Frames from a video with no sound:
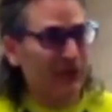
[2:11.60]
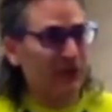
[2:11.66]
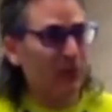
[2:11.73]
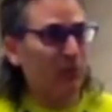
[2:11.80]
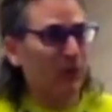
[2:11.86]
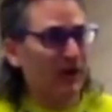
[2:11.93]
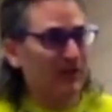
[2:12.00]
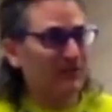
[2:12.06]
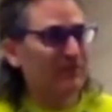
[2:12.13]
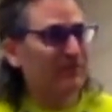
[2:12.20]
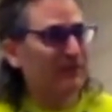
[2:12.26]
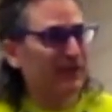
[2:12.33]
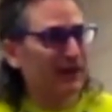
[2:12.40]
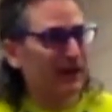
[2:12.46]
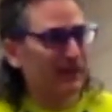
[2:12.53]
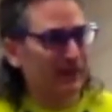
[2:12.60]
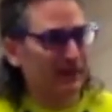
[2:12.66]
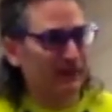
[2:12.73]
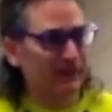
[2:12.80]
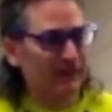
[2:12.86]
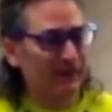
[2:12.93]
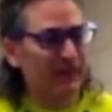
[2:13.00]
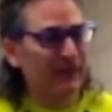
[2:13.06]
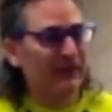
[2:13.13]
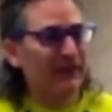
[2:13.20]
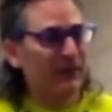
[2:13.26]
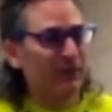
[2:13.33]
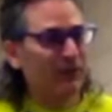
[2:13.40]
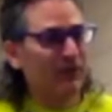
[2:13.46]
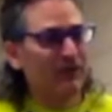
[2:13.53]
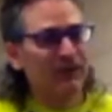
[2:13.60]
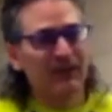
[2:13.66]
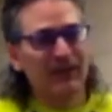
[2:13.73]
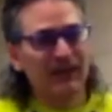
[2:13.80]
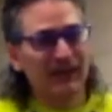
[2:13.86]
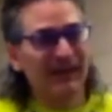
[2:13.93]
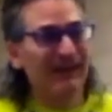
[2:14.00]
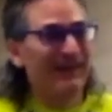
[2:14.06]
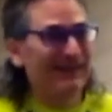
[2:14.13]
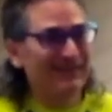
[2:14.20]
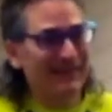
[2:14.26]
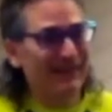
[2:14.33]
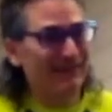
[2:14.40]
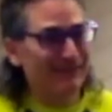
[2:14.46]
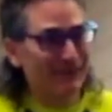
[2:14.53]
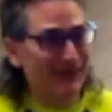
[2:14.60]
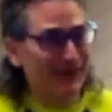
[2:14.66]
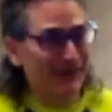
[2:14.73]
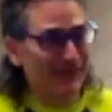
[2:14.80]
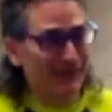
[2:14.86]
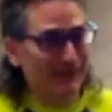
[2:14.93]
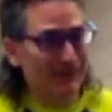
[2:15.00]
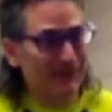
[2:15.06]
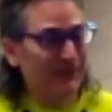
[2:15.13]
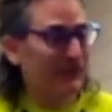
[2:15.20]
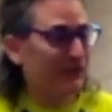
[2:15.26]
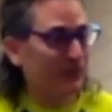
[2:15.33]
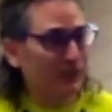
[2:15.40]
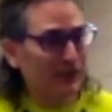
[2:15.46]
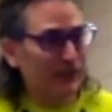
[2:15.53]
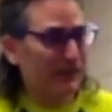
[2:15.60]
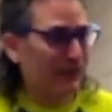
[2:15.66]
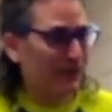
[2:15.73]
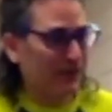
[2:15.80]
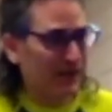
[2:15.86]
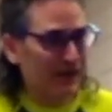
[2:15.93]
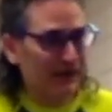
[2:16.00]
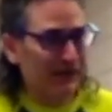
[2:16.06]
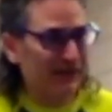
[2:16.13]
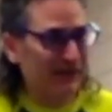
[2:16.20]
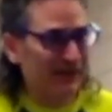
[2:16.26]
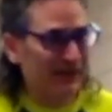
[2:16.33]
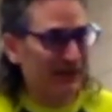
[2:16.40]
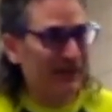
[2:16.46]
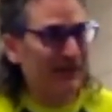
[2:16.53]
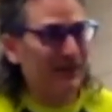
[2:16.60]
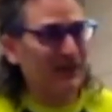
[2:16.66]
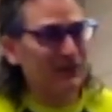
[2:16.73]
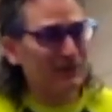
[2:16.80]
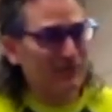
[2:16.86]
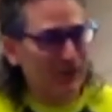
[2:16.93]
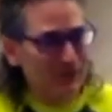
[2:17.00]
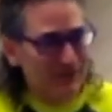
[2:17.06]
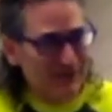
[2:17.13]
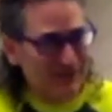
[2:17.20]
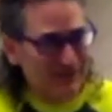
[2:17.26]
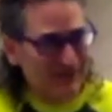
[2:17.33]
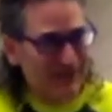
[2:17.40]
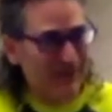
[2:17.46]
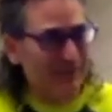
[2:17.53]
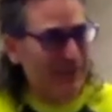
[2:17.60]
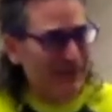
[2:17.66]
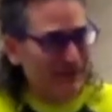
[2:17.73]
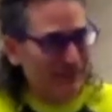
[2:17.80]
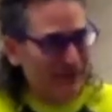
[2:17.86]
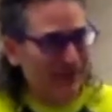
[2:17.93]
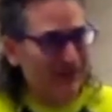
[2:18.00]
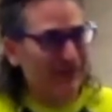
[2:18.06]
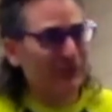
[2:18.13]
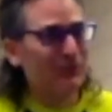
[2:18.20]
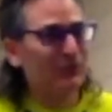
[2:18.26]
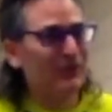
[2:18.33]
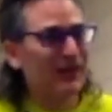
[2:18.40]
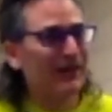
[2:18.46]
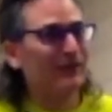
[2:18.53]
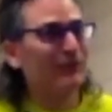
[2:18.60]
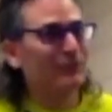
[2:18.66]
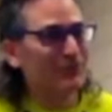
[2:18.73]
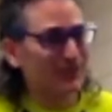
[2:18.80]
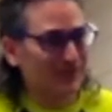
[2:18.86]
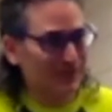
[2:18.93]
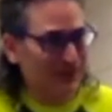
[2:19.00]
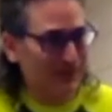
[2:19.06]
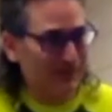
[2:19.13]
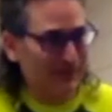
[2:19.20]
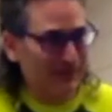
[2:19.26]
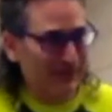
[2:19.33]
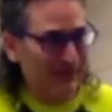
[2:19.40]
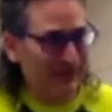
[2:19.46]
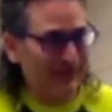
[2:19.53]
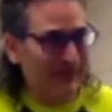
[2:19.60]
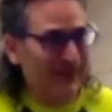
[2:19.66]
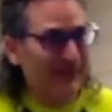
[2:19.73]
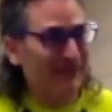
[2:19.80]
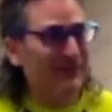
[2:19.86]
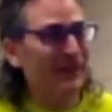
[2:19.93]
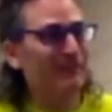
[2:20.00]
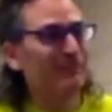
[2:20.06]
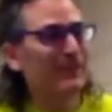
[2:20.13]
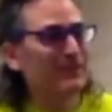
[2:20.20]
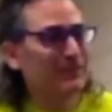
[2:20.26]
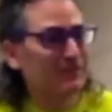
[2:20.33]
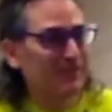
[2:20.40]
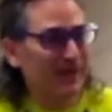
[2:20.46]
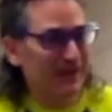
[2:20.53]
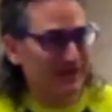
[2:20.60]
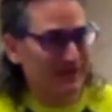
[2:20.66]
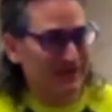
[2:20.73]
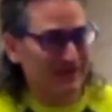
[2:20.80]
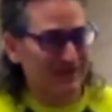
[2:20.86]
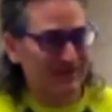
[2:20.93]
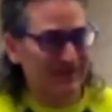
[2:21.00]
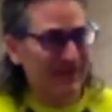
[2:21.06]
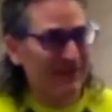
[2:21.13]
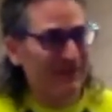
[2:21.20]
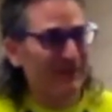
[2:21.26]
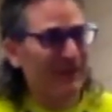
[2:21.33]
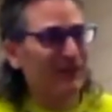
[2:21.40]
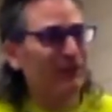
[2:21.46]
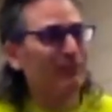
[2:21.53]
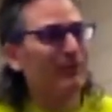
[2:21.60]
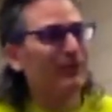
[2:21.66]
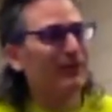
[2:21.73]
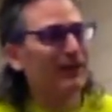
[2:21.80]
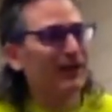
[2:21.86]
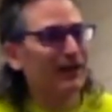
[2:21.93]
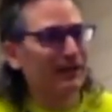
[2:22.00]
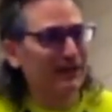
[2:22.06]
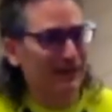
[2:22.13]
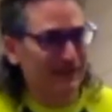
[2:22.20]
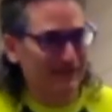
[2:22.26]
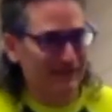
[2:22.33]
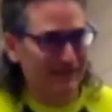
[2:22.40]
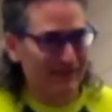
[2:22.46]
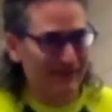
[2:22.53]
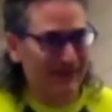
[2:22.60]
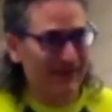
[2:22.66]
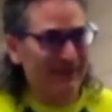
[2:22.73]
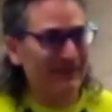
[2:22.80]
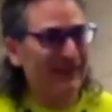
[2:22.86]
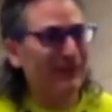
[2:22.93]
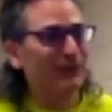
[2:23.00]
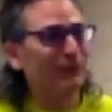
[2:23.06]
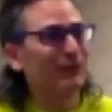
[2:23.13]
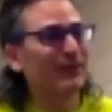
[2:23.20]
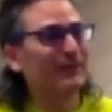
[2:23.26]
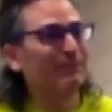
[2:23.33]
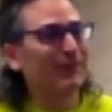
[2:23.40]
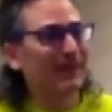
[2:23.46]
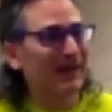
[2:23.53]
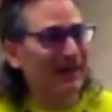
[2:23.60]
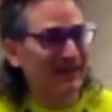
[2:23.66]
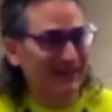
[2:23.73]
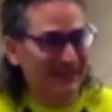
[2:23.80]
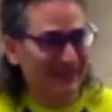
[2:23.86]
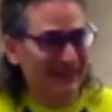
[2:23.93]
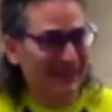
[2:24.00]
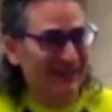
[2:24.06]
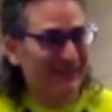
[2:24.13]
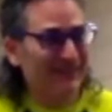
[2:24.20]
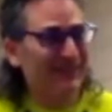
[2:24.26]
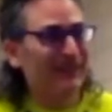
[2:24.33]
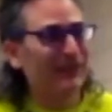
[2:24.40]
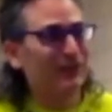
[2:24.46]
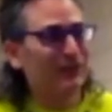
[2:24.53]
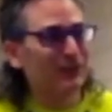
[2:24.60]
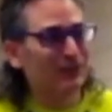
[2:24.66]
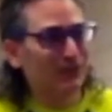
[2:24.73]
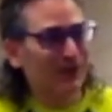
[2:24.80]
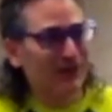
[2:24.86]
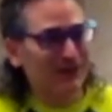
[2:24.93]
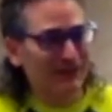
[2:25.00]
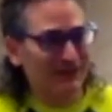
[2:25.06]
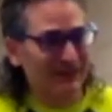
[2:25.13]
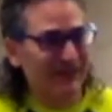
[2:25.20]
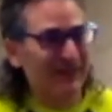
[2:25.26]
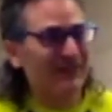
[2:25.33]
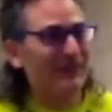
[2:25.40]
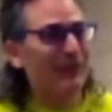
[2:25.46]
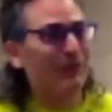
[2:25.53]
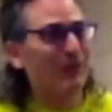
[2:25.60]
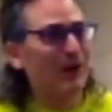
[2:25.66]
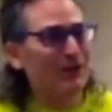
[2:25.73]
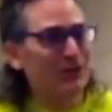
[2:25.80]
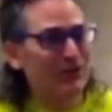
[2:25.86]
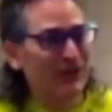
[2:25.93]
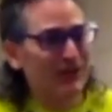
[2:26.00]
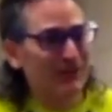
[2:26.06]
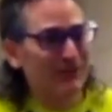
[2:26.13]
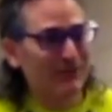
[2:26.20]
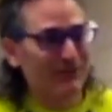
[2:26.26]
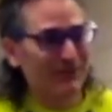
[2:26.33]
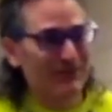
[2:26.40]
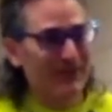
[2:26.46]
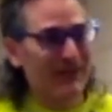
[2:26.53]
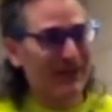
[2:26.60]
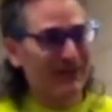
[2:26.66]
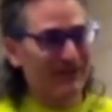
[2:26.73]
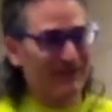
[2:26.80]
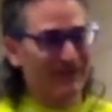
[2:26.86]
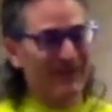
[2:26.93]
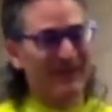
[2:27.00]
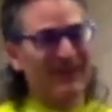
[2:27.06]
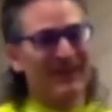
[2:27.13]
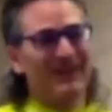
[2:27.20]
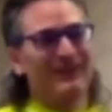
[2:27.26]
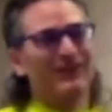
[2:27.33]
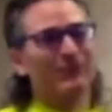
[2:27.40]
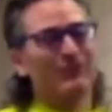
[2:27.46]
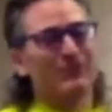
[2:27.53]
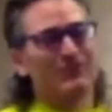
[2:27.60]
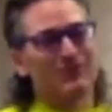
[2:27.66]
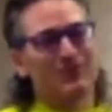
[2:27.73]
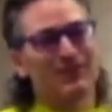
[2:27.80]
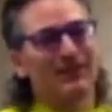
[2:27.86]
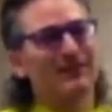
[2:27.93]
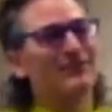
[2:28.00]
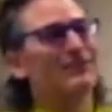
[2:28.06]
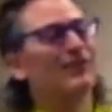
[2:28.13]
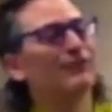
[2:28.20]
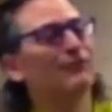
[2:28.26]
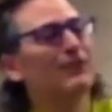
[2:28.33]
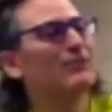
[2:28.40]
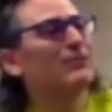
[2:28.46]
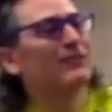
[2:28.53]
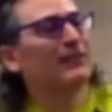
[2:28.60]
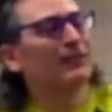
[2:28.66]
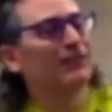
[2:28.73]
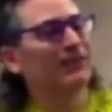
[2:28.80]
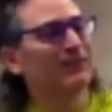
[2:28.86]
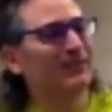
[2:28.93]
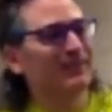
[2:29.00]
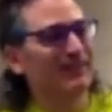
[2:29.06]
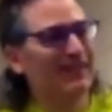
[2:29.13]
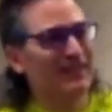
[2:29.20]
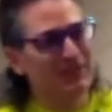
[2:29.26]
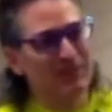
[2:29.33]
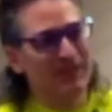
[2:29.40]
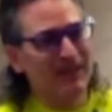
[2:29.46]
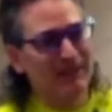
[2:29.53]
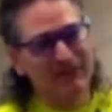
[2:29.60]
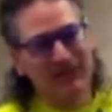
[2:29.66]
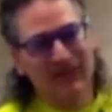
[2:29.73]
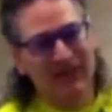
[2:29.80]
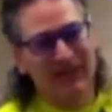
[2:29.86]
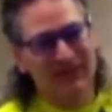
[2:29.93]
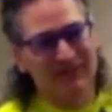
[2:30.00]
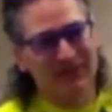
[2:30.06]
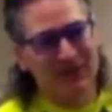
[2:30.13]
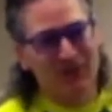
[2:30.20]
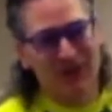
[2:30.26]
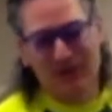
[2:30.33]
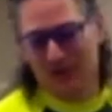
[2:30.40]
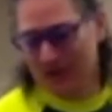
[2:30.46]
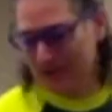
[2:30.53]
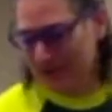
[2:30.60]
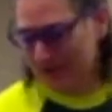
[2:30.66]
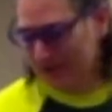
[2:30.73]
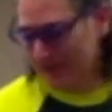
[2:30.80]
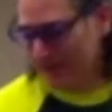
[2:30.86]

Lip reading: Go, wow, it's phenomenal. Yeah, well, it ain't that phenomenal. You want to know why? Because most of people do not use it appropriately. They miss spots. They don't put it on enough. They don't reapply it. They go in the water. They wash it off with their towel. There were some studies done recently that looked at the SPF to ask the question of,